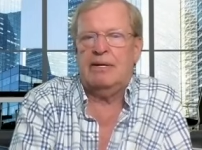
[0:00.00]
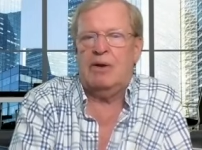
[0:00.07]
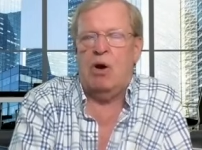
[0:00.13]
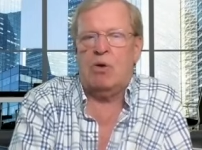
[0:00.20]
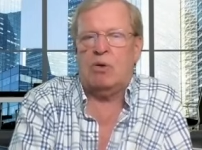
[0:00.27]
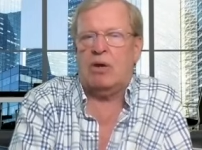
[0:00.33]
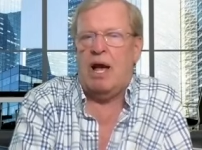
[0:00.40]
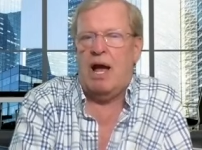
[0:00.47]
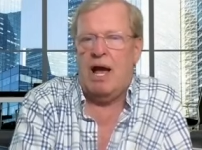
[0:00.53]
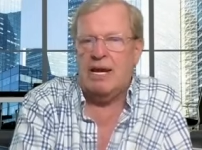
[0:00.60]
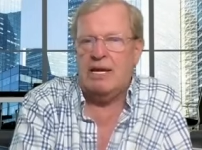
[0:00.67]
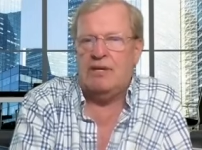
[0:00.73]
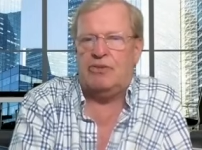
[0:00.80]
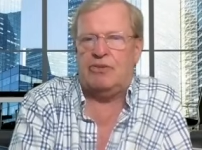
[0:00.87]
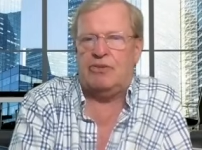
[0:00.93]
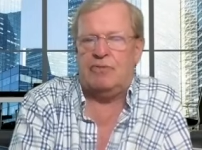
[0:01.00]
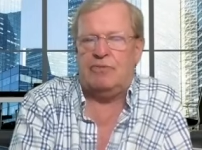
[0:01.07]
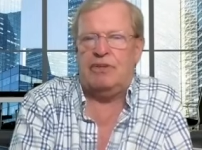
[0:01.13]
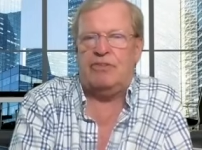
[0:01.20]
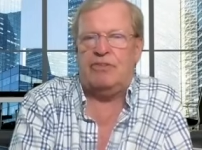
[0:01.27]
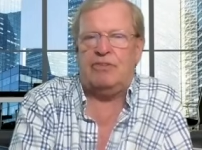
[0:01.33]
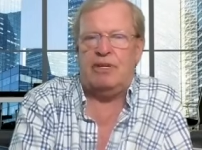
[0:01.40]
all kinds
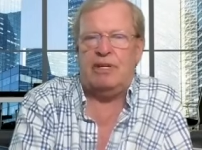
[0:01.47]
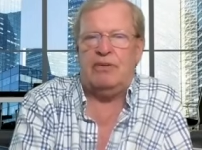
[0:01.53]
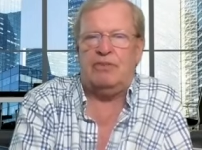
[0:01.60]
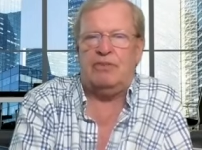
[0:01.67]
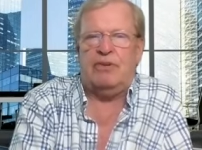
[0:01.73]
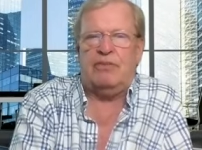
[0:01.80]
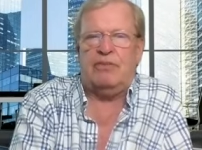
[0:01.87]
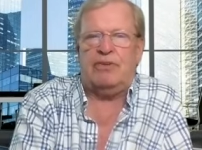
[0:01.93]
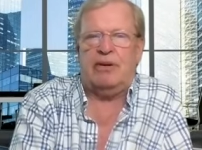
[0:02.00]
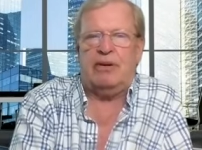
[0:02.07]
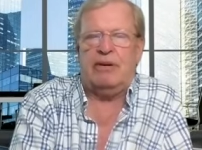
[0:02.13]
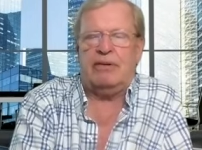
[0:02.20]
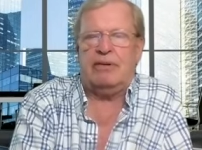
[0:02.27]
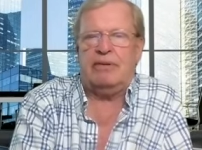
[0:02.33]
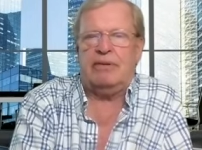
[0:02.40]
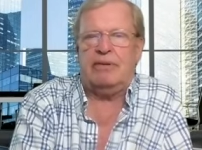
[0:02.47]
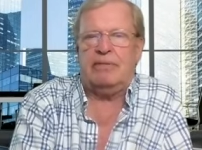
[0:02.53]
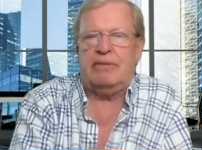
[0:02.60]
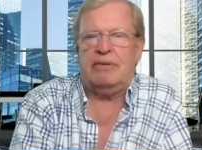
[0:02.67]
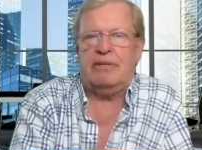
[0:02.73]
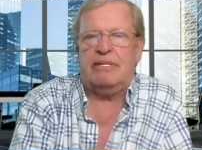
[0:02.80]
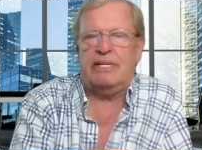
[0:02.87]
of diseases and
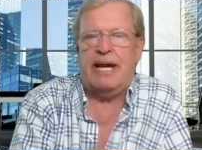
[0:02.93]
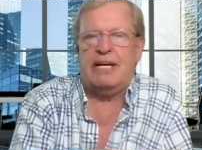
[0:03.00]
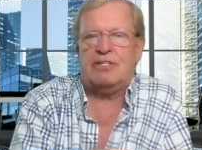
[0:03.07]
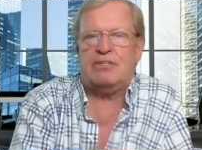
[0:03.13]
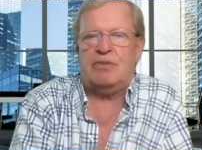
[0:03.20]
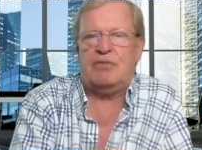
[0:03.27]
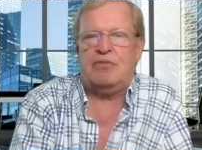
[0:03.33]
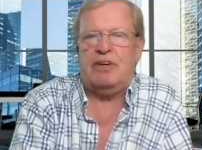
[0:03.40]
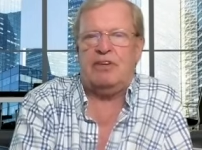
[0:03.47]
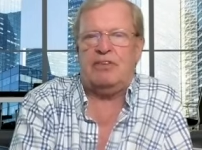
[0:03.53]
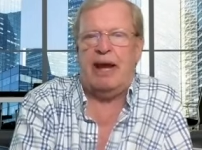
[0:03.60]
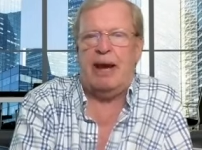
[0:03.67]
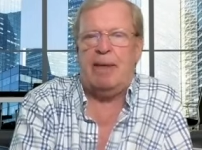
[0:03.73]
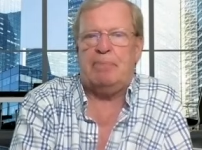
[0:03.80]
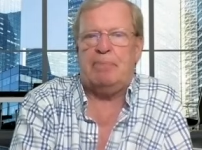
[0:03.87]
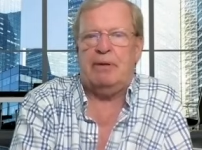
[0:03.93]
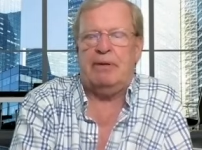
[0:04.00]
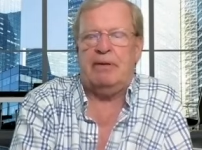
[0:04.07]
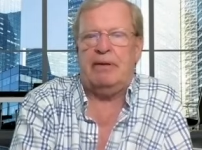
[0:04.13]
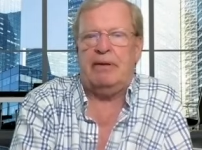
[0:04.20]
catastrophes happened.